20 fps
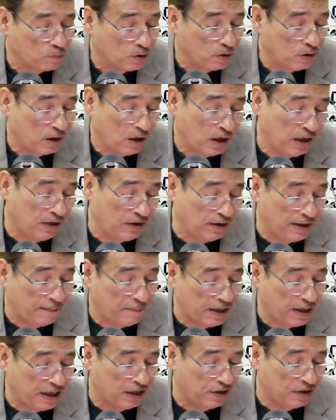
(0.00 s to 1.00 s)
in the
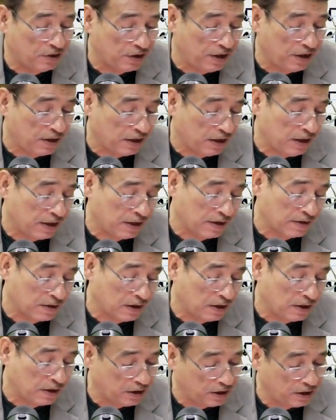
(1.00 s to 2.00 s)
balance sheet, it is
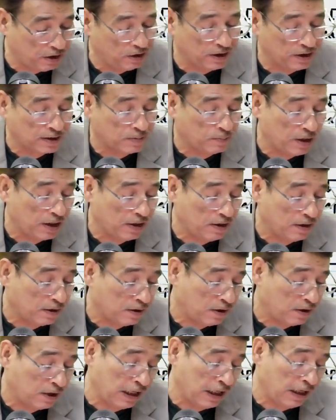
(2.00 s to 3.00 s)
written in this manner,
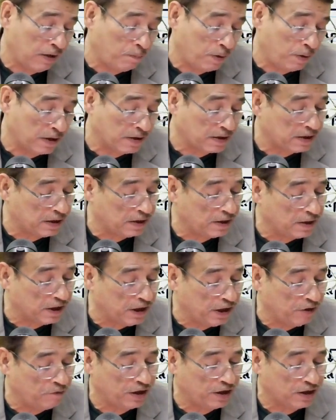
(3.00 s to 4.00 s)
10%
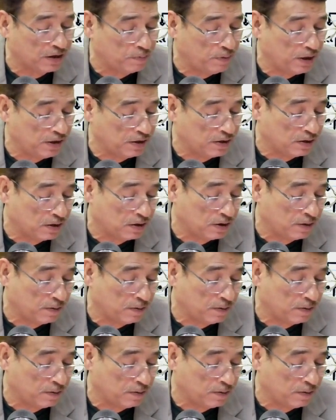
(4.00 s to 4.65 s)
investments.